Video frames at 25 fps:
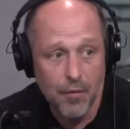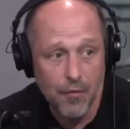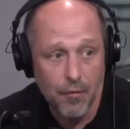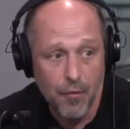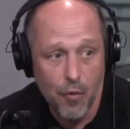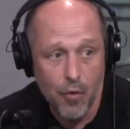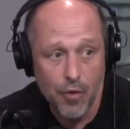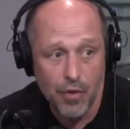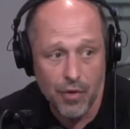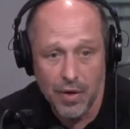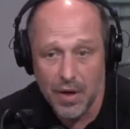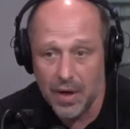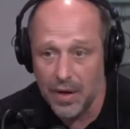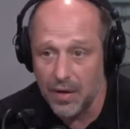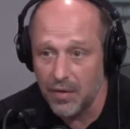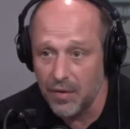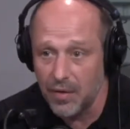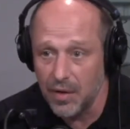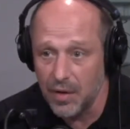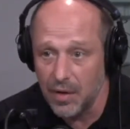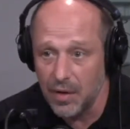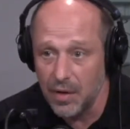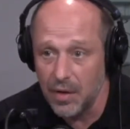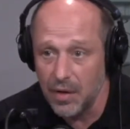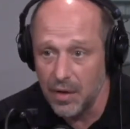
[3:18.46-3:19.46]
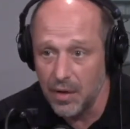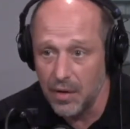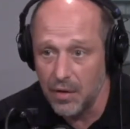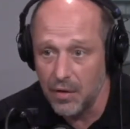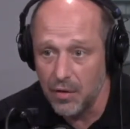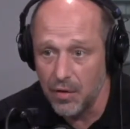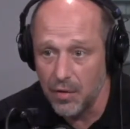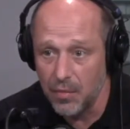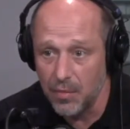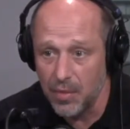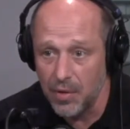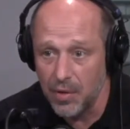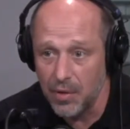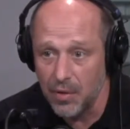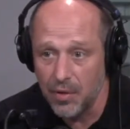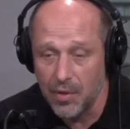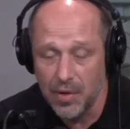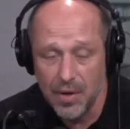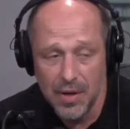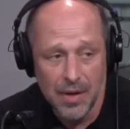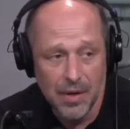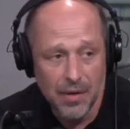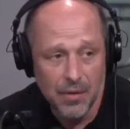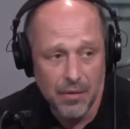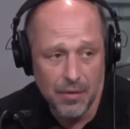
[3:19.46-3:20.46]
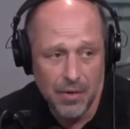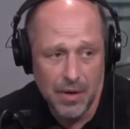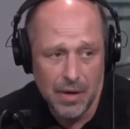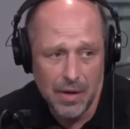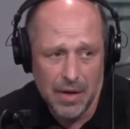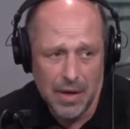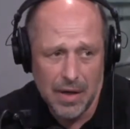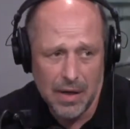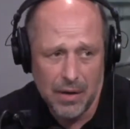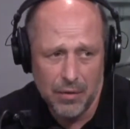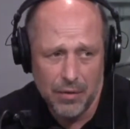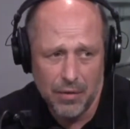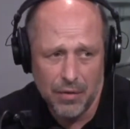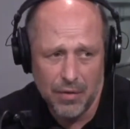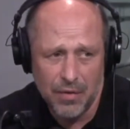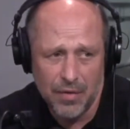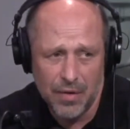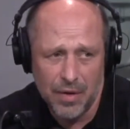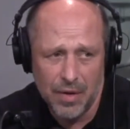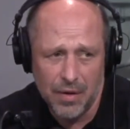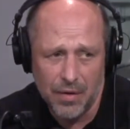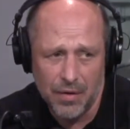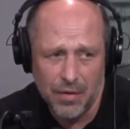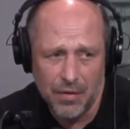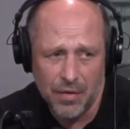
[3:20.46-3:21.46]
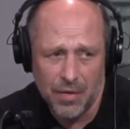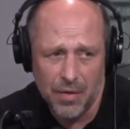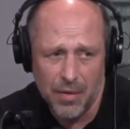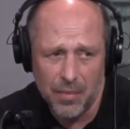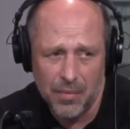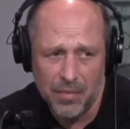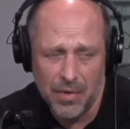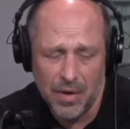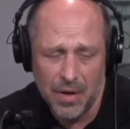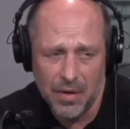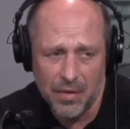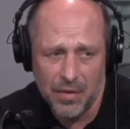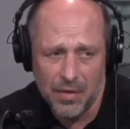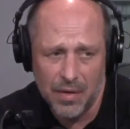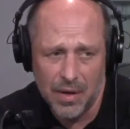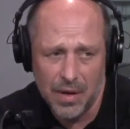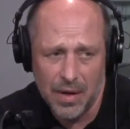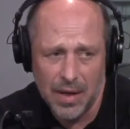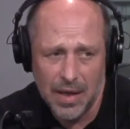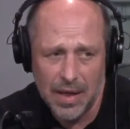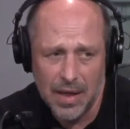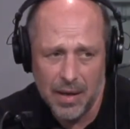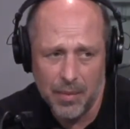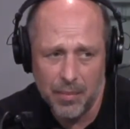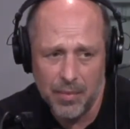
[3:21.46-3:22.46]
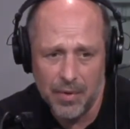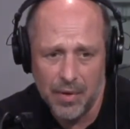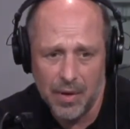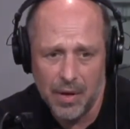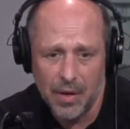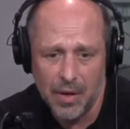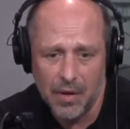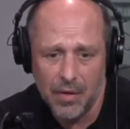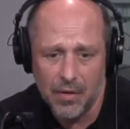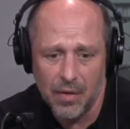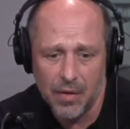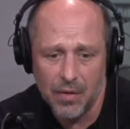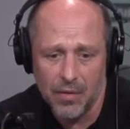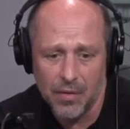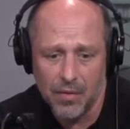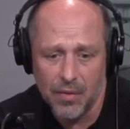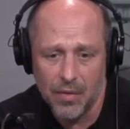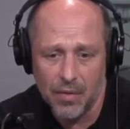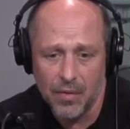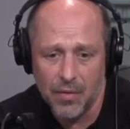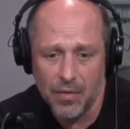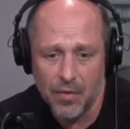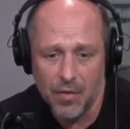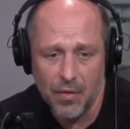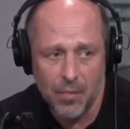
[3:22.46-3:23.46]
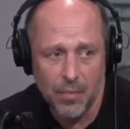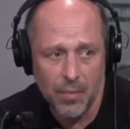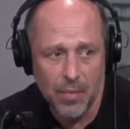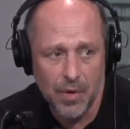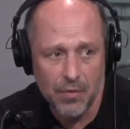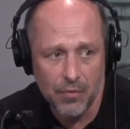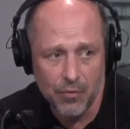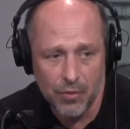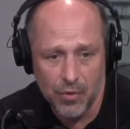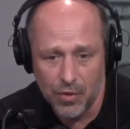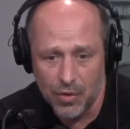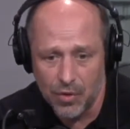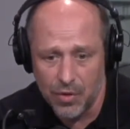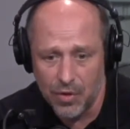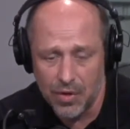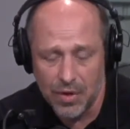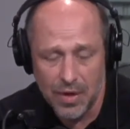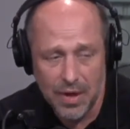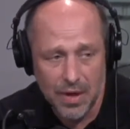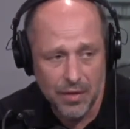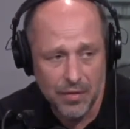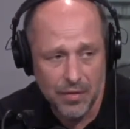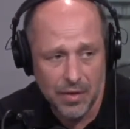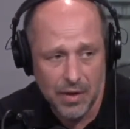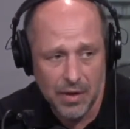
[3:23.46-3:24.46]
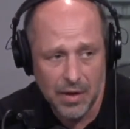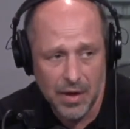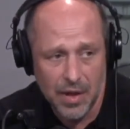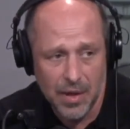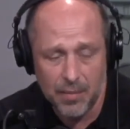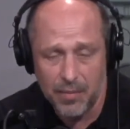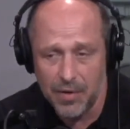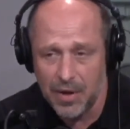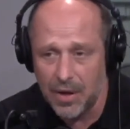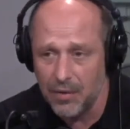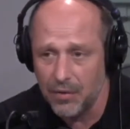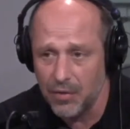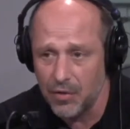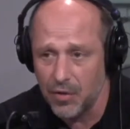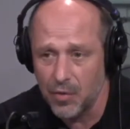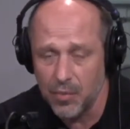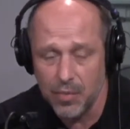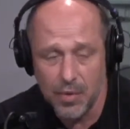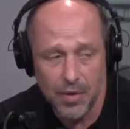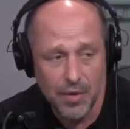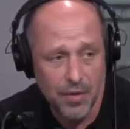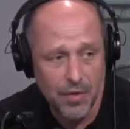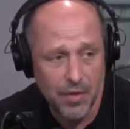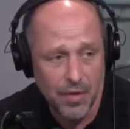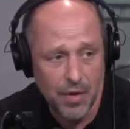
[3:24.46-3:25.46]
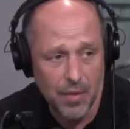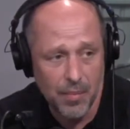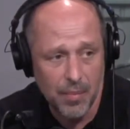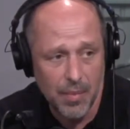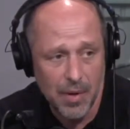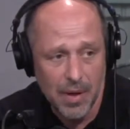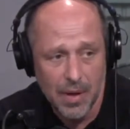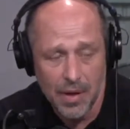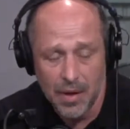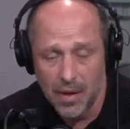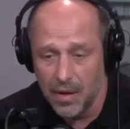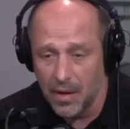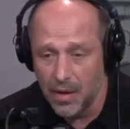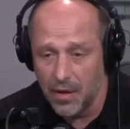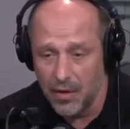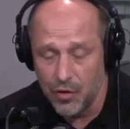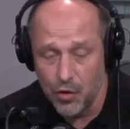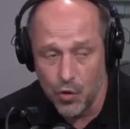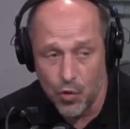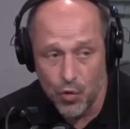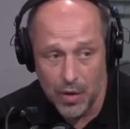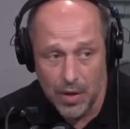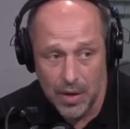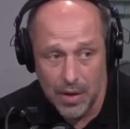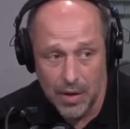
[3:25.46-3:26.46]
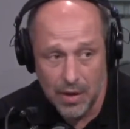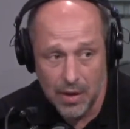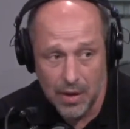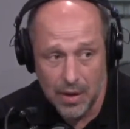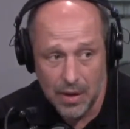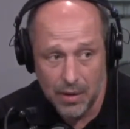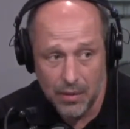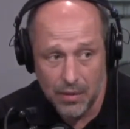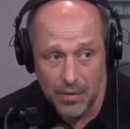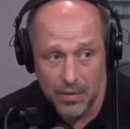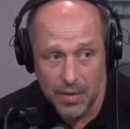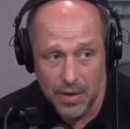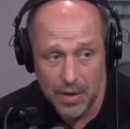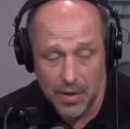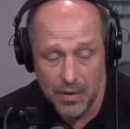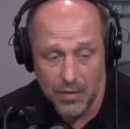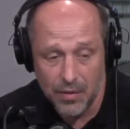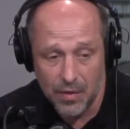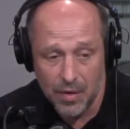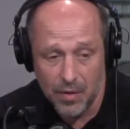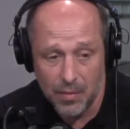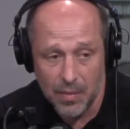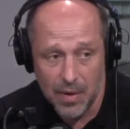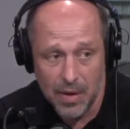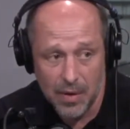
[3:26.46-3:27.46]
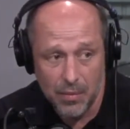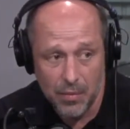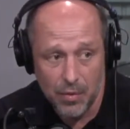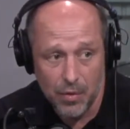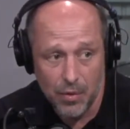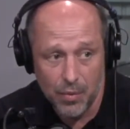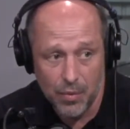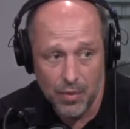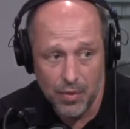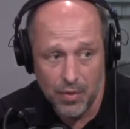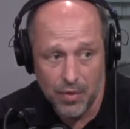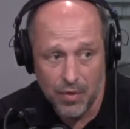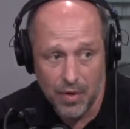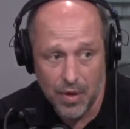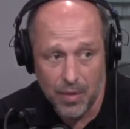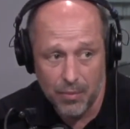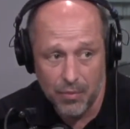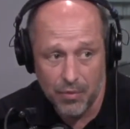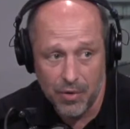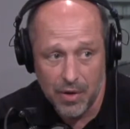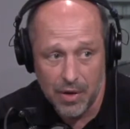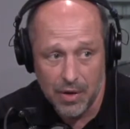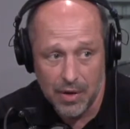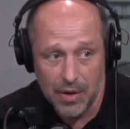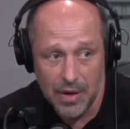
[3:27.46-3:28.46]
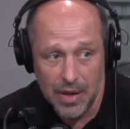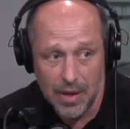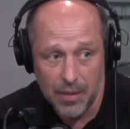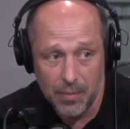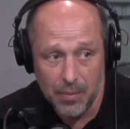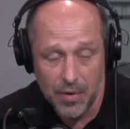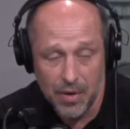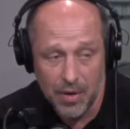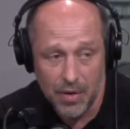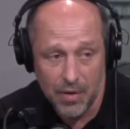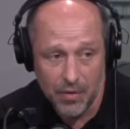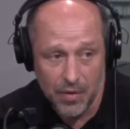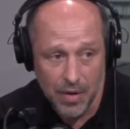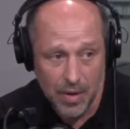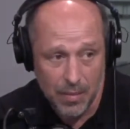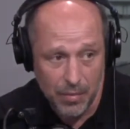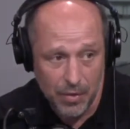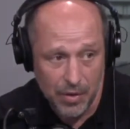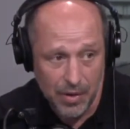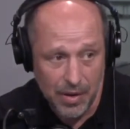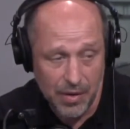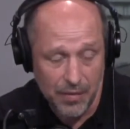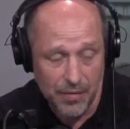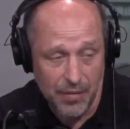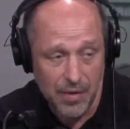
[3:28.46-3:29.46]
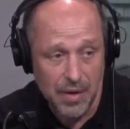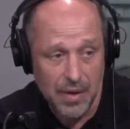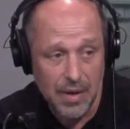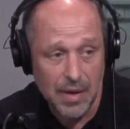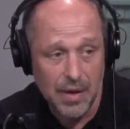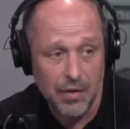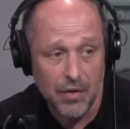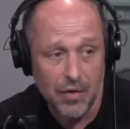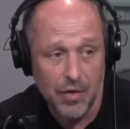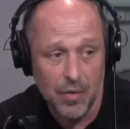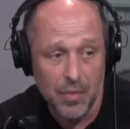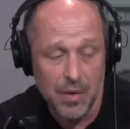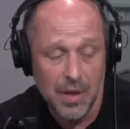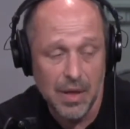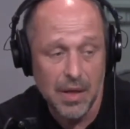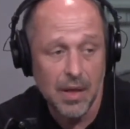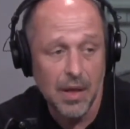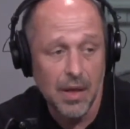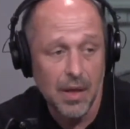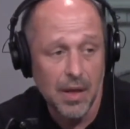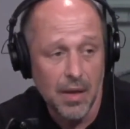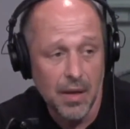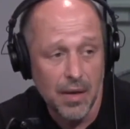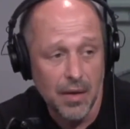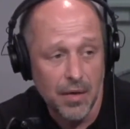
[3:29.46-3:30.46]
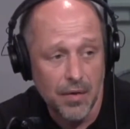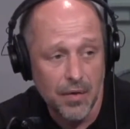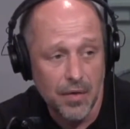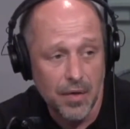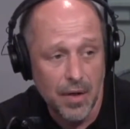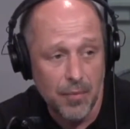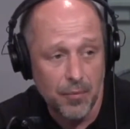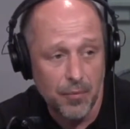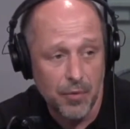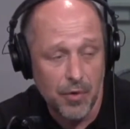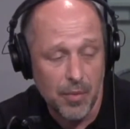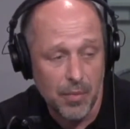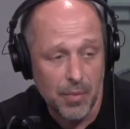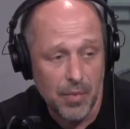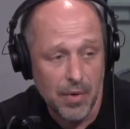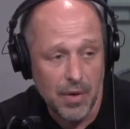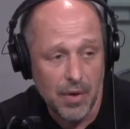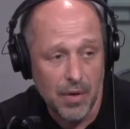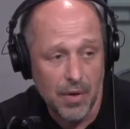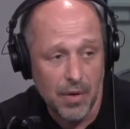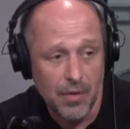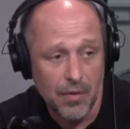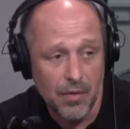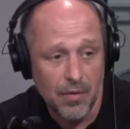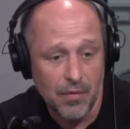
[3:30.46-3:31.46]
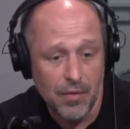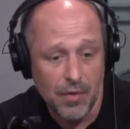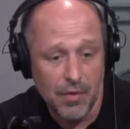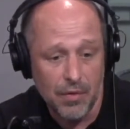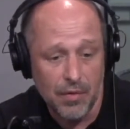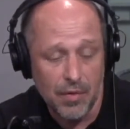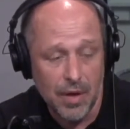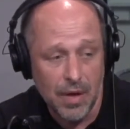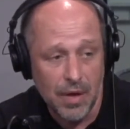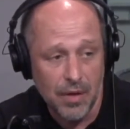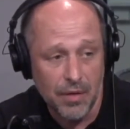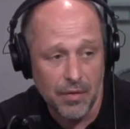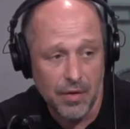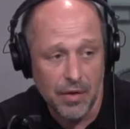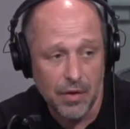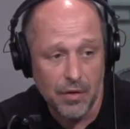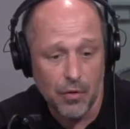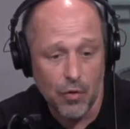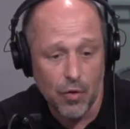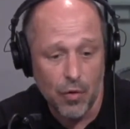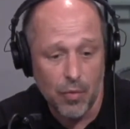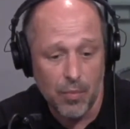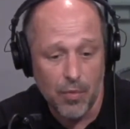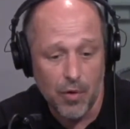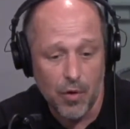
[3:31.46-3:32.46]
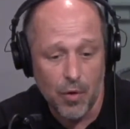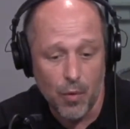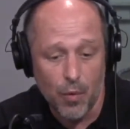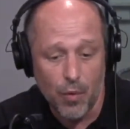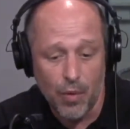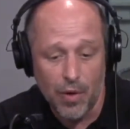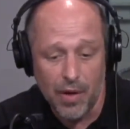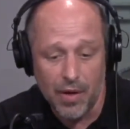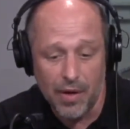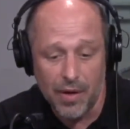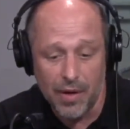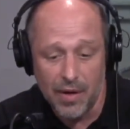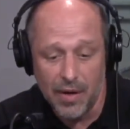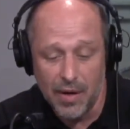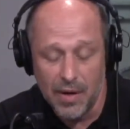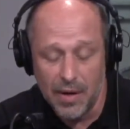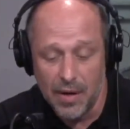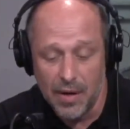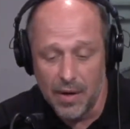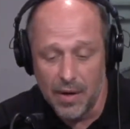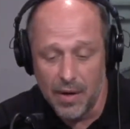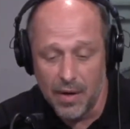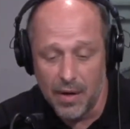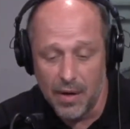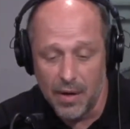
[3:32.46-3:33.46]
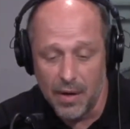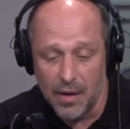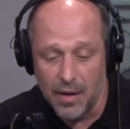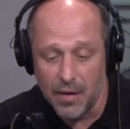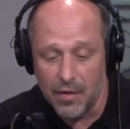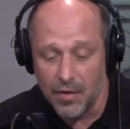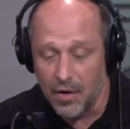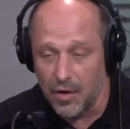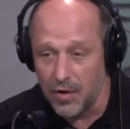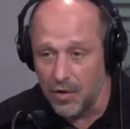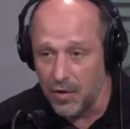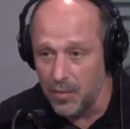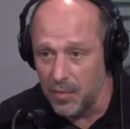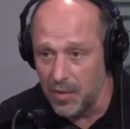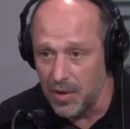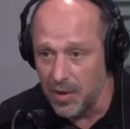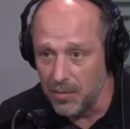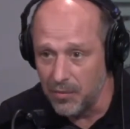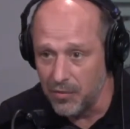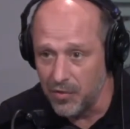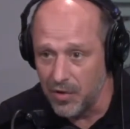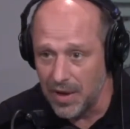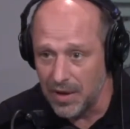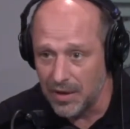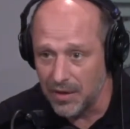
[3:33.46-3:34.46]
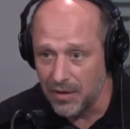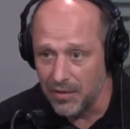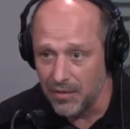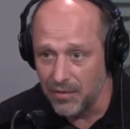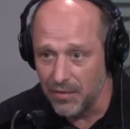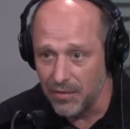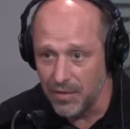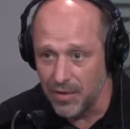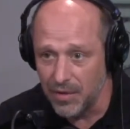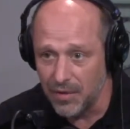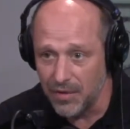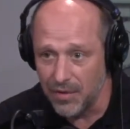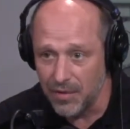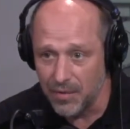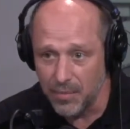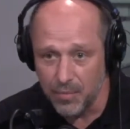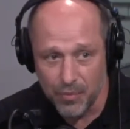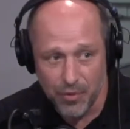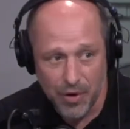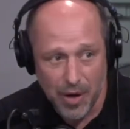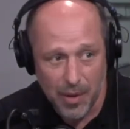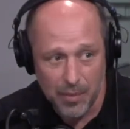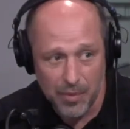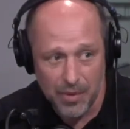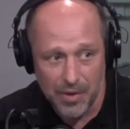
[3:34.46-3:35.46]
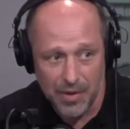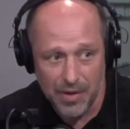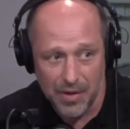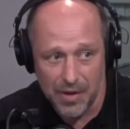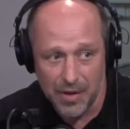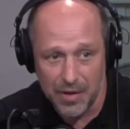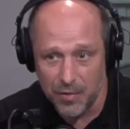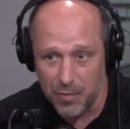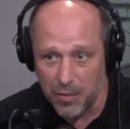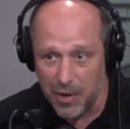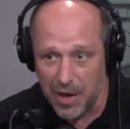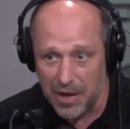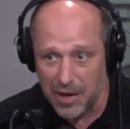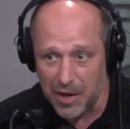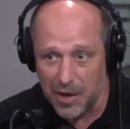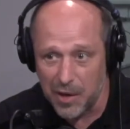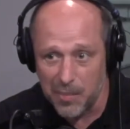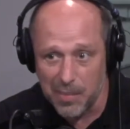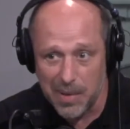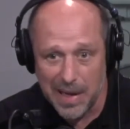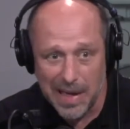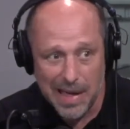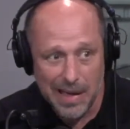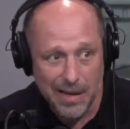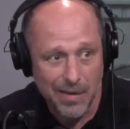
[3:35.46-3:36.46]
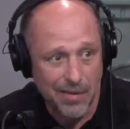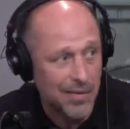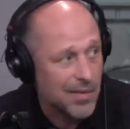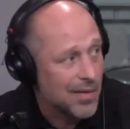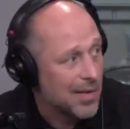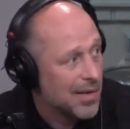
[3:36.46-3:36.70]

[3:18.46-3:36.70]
for testing in the bill. Right now, you're seeing some testing happening. There's some real good testing labs out there, but some are doing in-house testing. My bill would separate that because I believe it needs to be separate, because if you're testing your own marijuana, it's hard to be objective. It's probably going to pass.